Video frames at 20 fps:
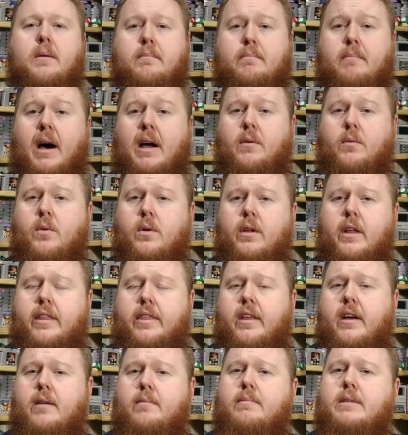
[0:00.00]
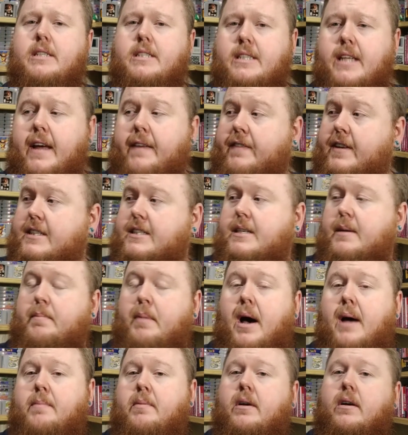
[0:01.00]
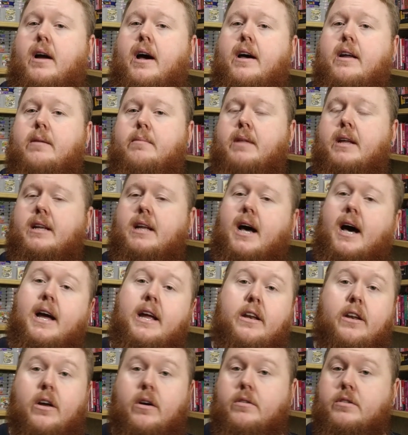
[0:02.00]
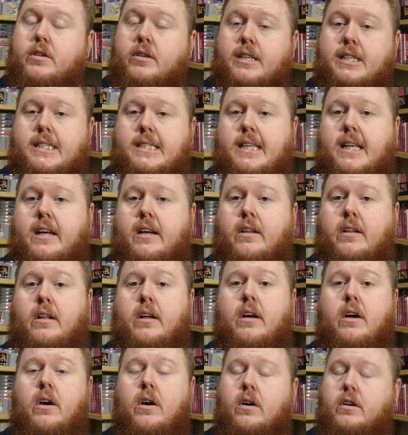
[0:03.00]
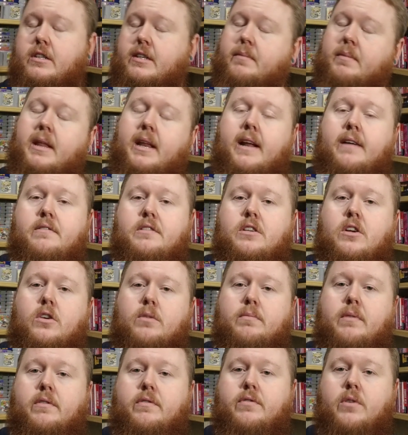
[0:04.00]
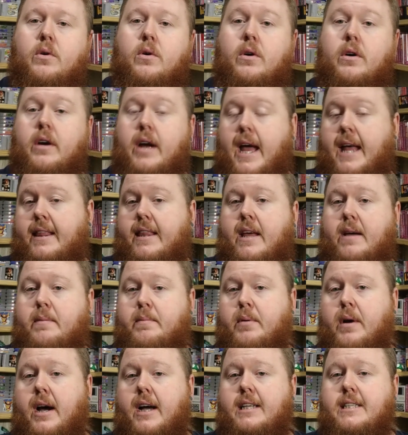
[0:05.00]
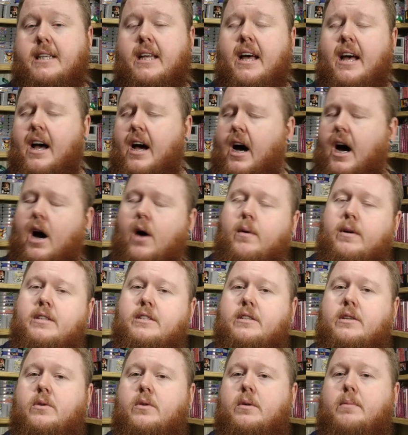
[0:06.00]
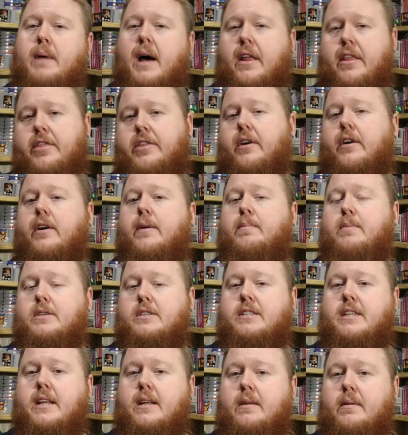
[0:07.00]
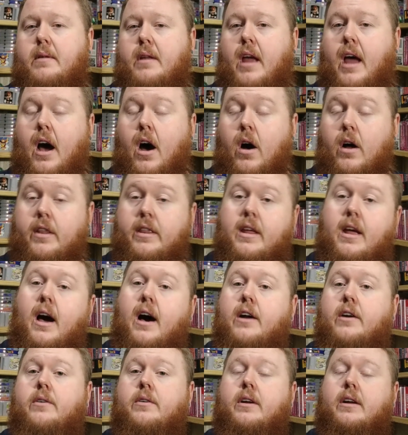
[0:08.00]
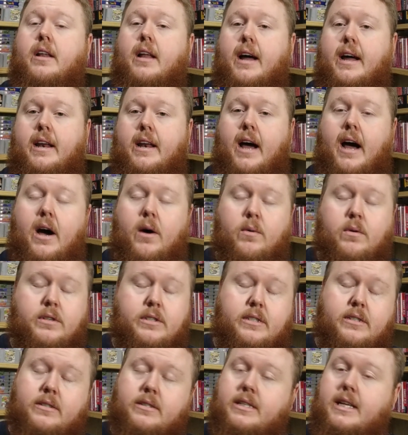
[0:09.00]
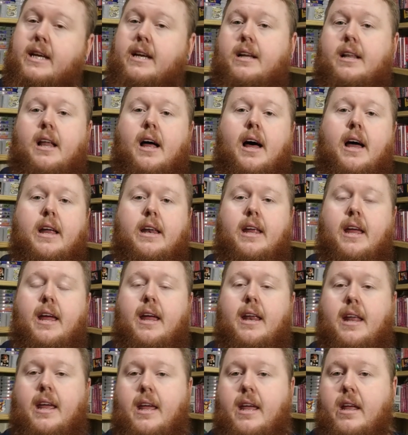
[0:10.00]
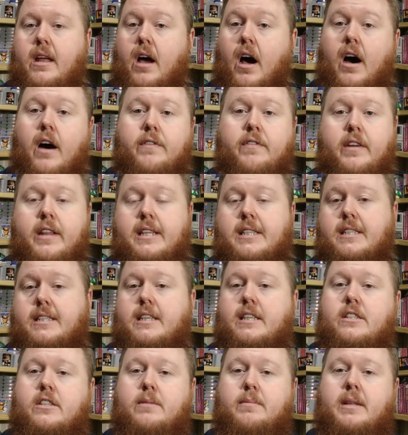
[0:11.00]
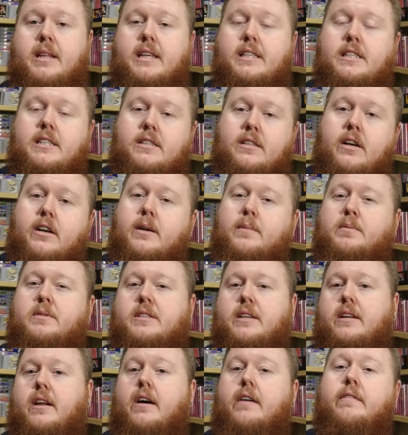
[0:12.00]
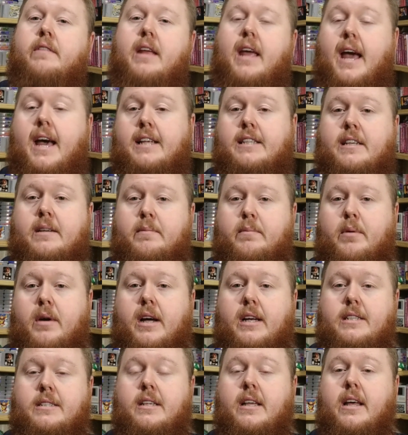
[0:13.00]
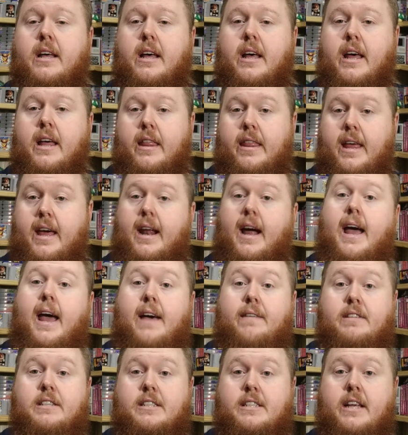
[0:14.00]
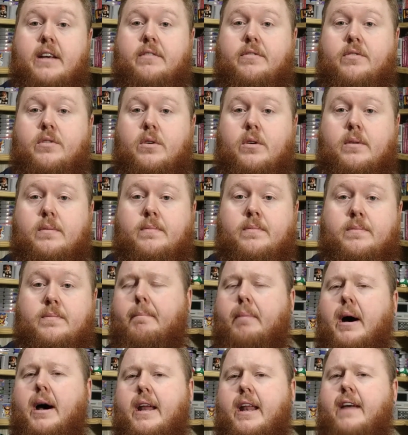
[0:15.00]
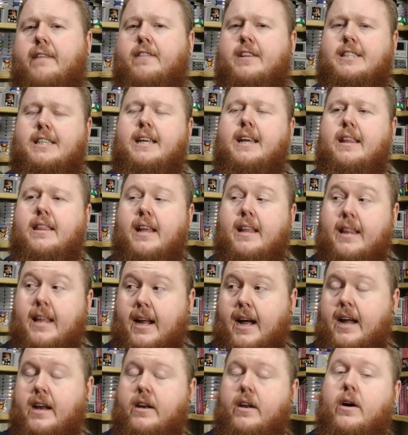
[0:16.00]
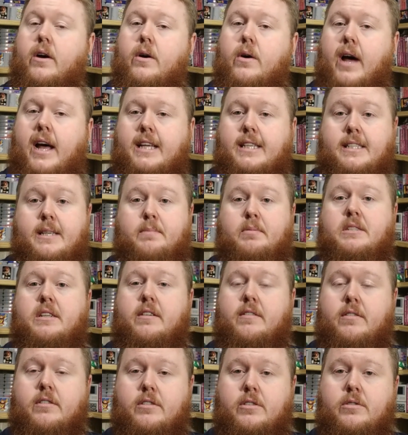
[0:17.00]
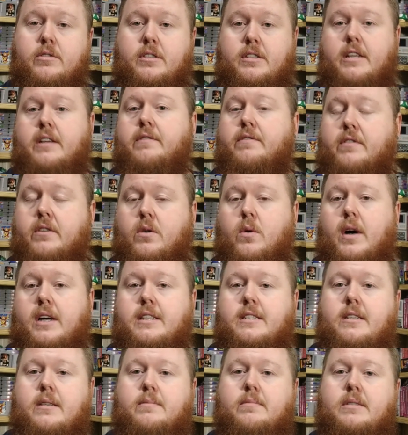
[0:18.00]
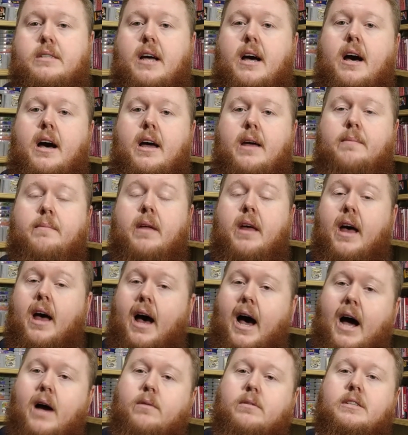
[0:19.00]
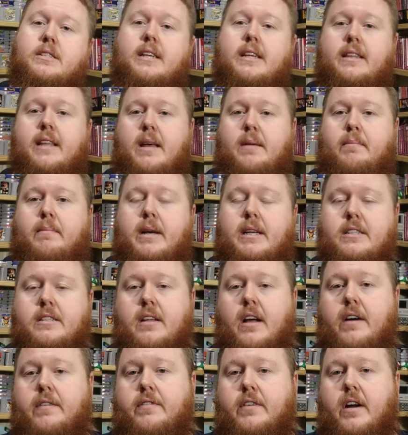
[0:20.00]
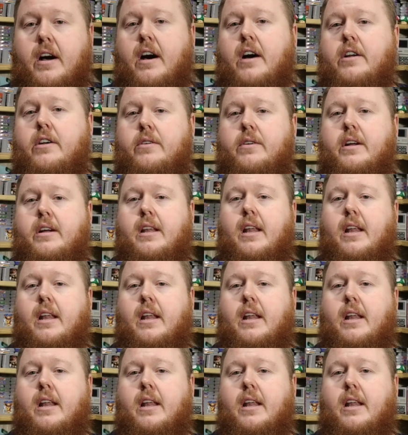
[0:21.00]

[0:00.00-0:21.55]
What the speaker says: My rule of thumb is if it's a popular item that I know is going to sell, something I've sold before at that price, I always do about 30% on the auto decline. I will decline any offer that's sent to me. That's 30% of the asking price that I have it set for. But if it's anything that I know has the potential to sit for quite some time, I will set that best offer auto